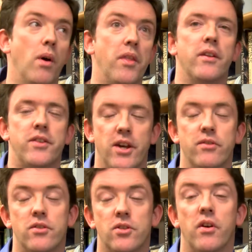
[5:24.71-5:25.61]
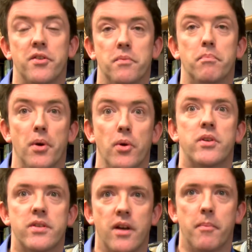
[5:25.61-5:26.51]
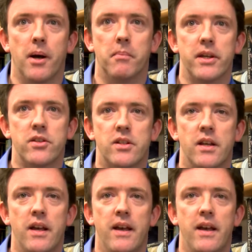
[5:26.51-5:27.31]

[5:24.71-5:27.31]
1,200 books are published.